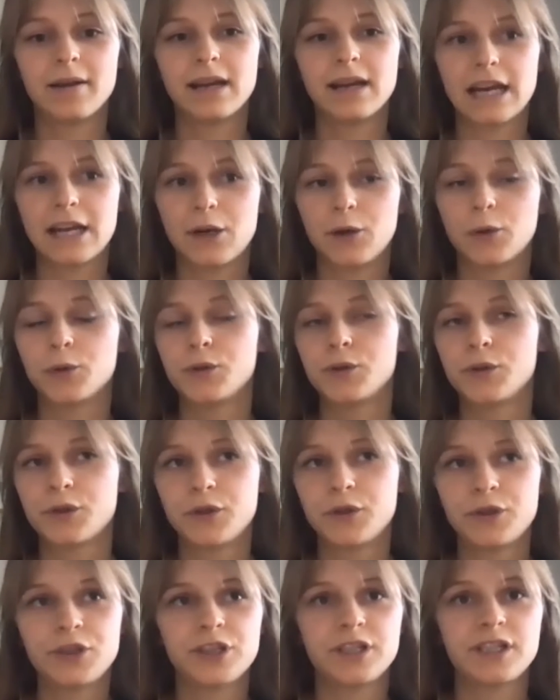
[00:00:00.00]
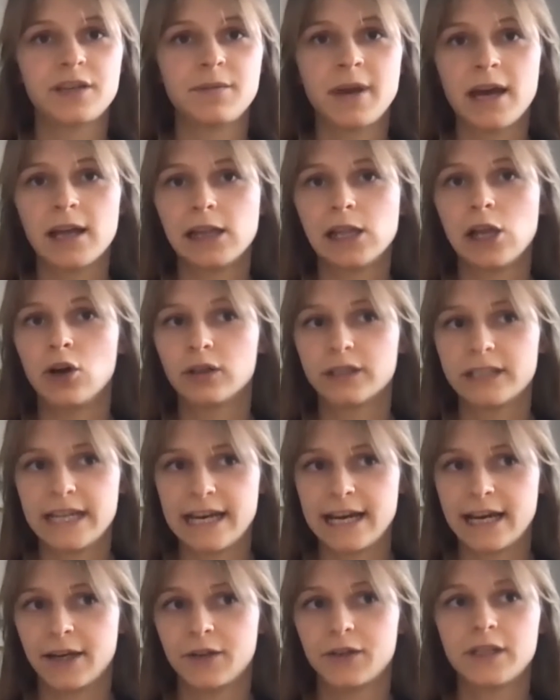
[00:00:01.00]
and also just about
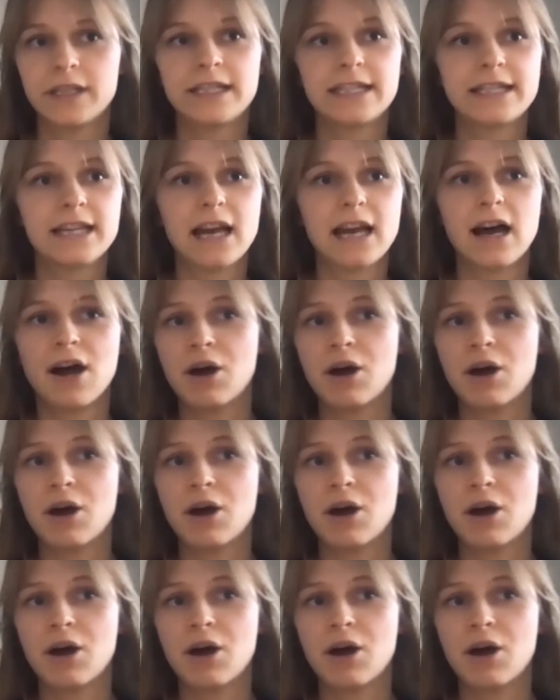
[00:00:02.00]
lockdowns.